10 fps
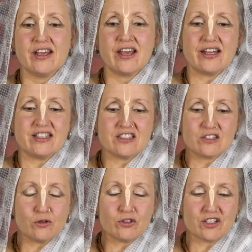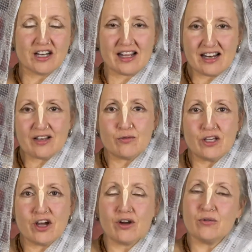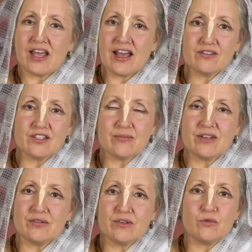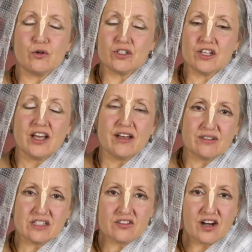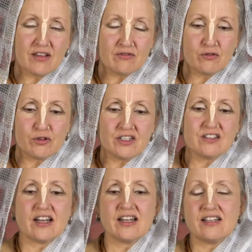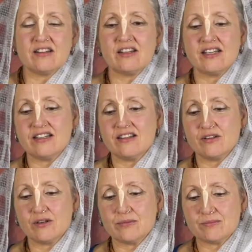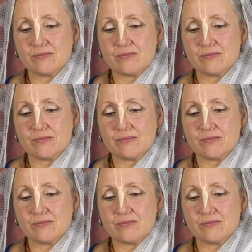And he's not like we are. We have something we want, we strive for it, and in the